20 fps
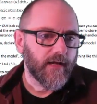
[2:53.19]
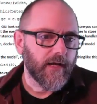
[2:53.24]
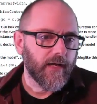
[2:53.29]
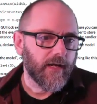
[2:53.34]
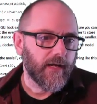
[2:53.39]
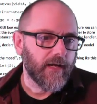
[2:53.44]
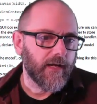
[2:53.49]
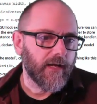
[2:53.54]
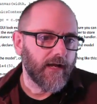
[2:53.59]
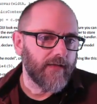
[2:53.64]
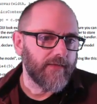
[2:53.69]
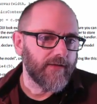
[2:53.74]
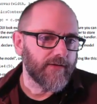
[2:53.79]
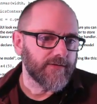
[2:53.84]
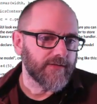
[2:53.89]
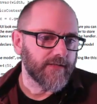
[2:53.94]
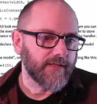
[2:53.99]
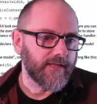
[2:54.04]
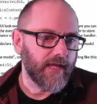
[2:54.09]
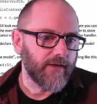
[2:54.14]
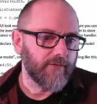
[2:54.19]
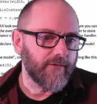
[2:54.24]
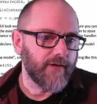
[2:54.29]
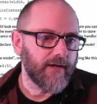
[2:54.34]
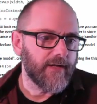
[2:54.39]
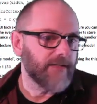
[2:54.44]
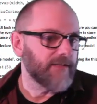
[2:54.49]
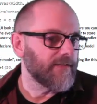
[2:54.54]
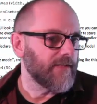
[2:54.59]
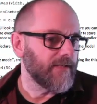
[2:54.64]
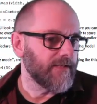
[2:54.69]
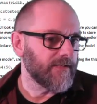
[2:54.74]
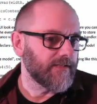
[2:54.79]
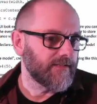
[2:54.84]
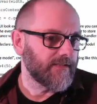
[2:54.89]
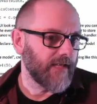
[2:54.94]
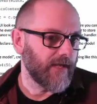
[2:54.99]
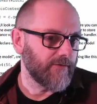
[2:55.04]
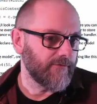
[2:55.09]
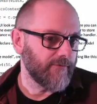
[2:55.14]
And there's a get radius and a
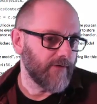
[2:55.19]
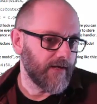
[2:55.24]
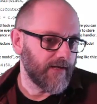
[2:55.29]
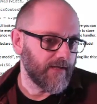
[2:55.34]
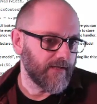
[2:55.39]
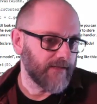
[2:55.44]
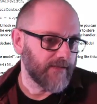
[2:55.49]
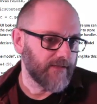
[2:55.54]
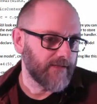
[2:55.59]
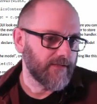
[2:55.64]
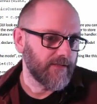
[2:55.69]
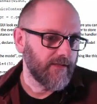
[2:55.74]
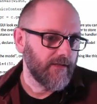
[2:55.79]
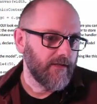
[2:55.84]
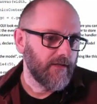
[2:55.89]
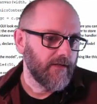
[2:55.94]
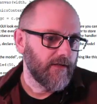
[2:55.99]
set radius,